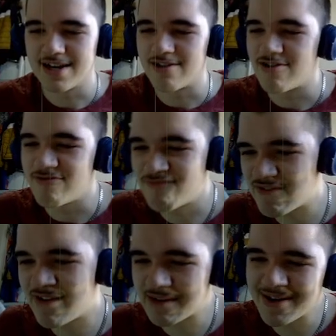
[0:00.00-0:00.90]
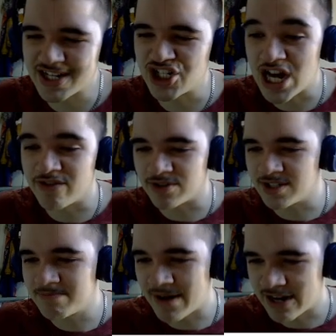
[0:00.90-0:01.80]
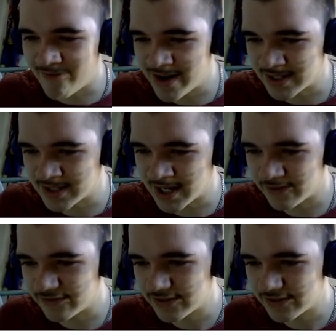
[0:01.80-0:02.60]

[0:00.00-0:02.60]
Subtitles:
Recommended in general by like Reddit and stuff.